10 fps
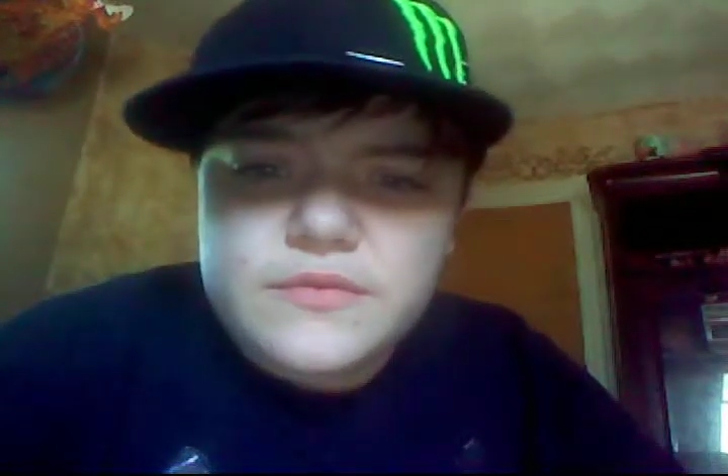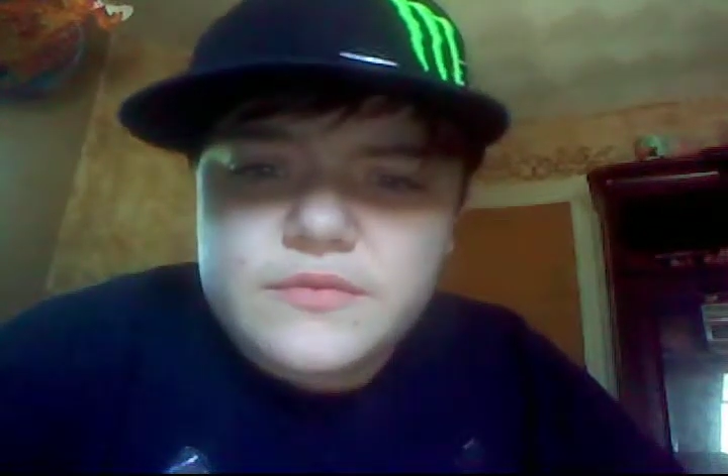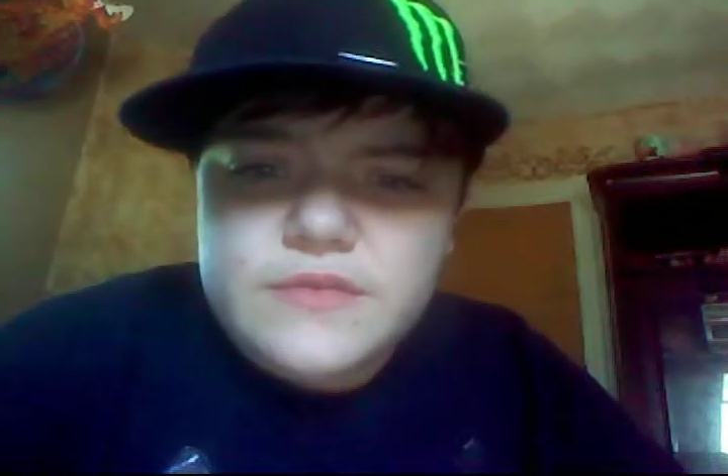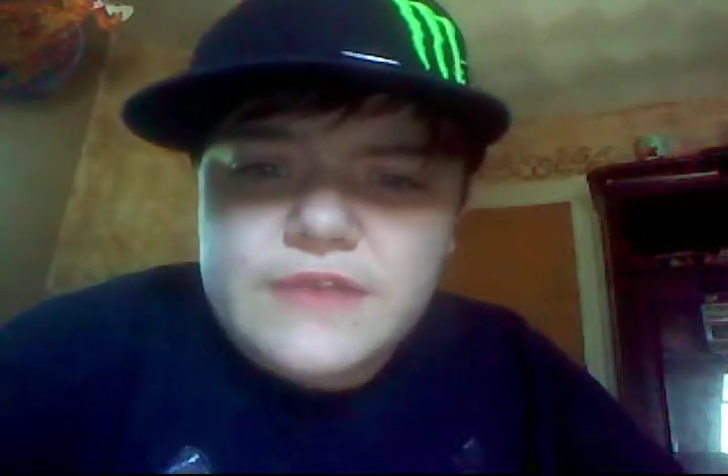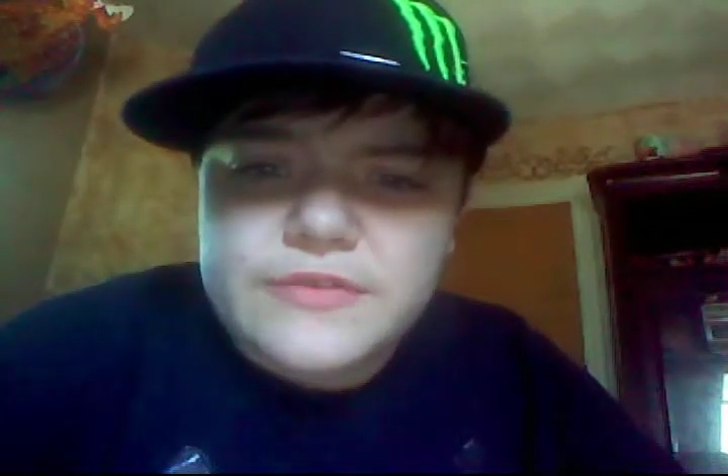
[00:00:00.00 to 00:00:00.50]

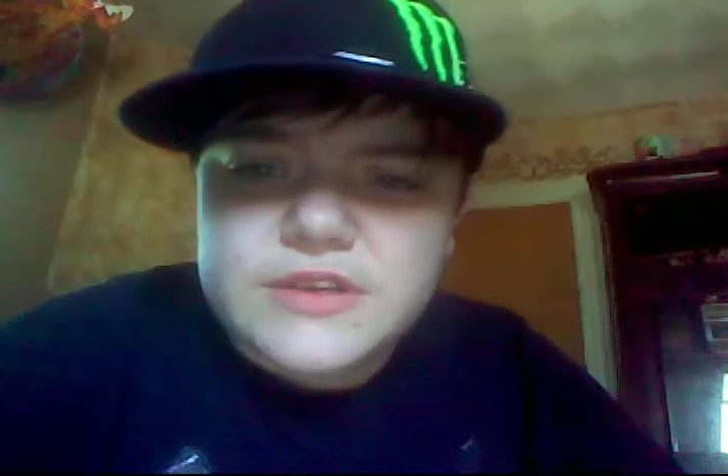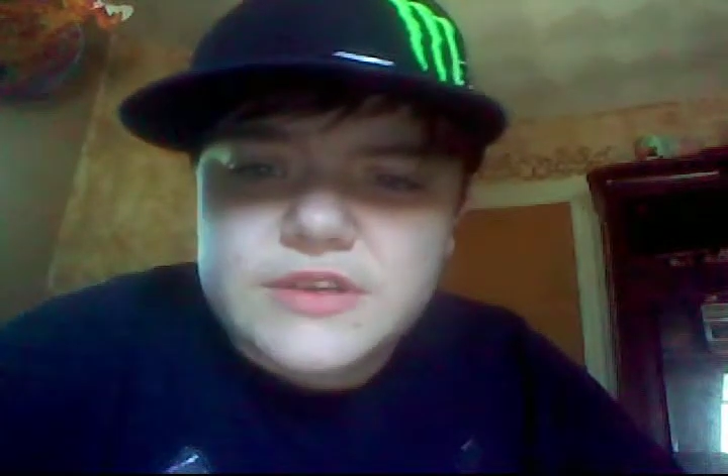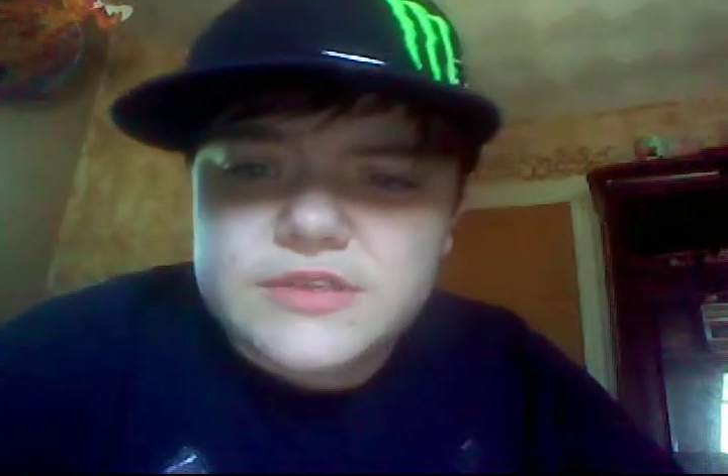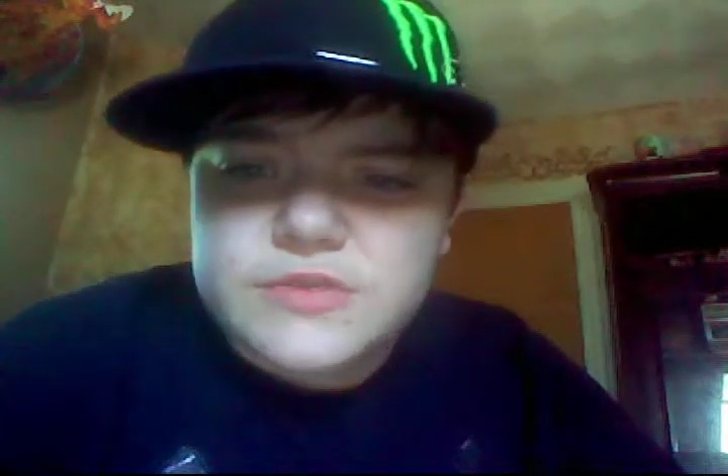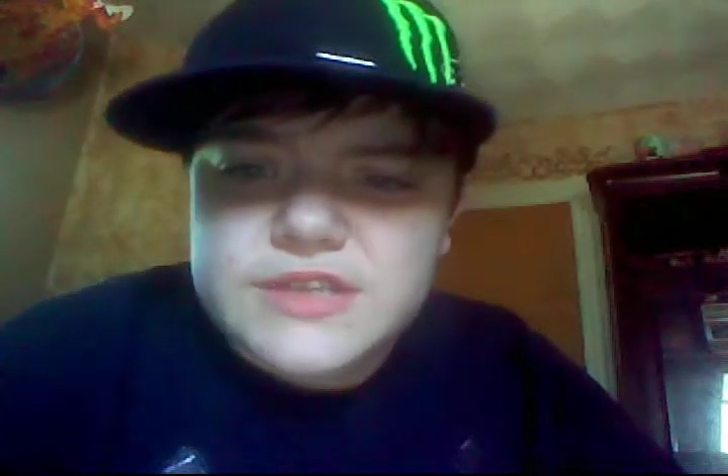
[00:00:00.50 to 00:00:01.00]

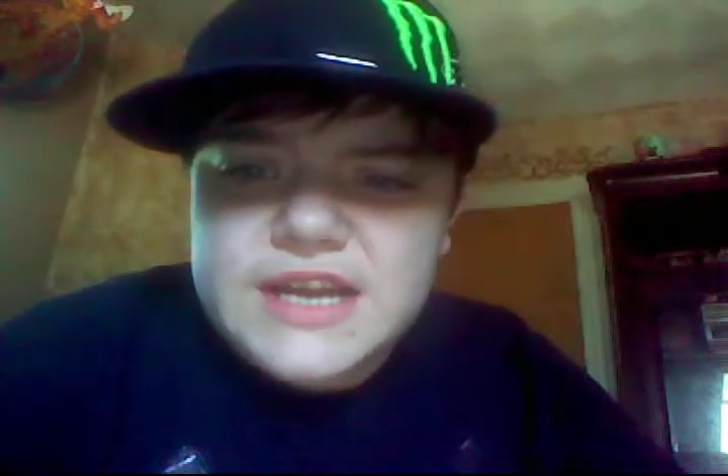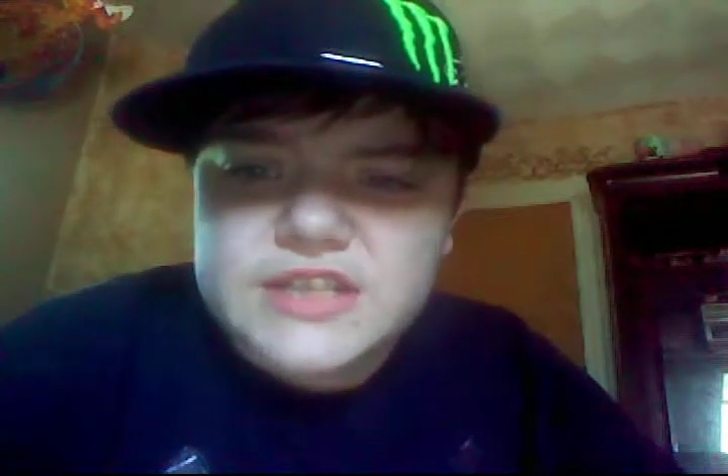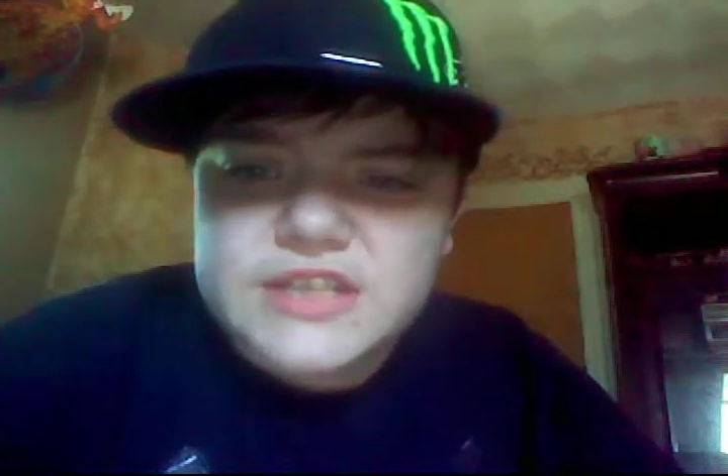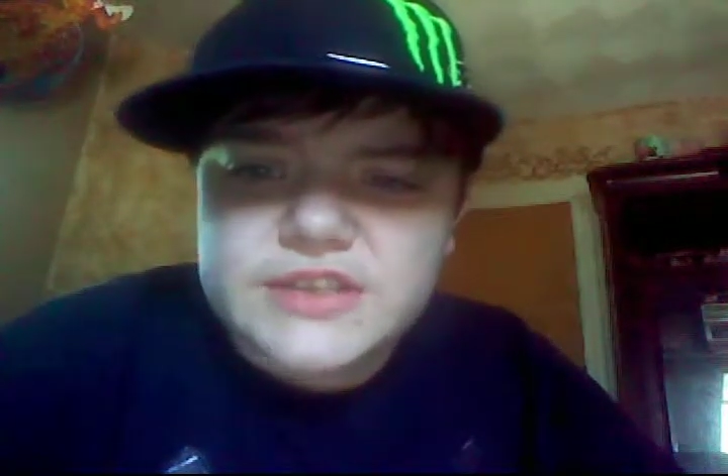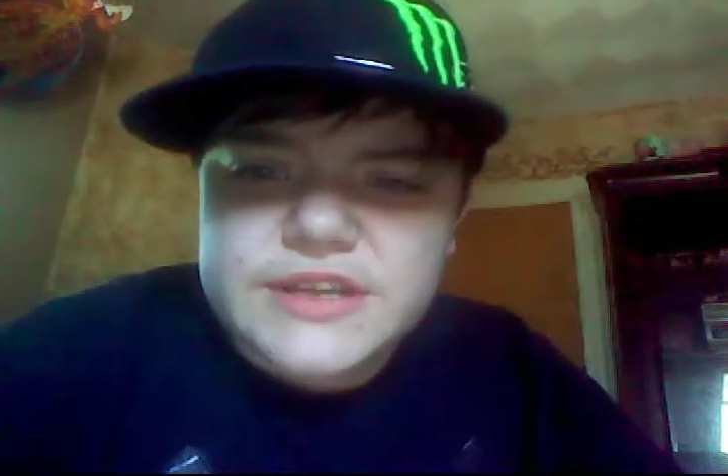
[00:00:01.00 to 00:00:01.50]
reference was
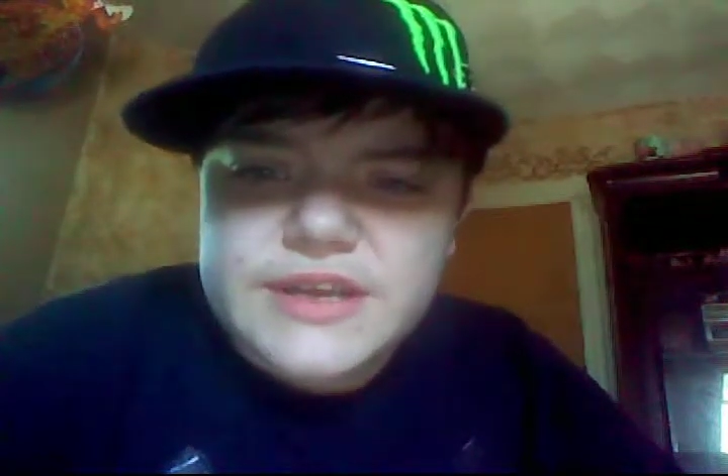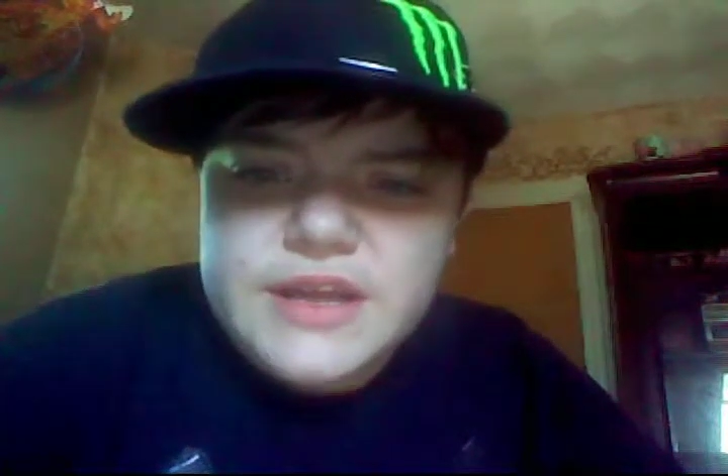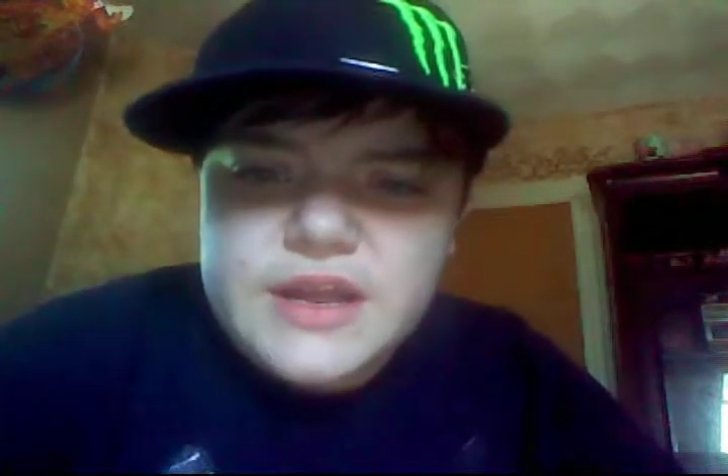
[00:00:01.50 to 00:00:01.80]
actually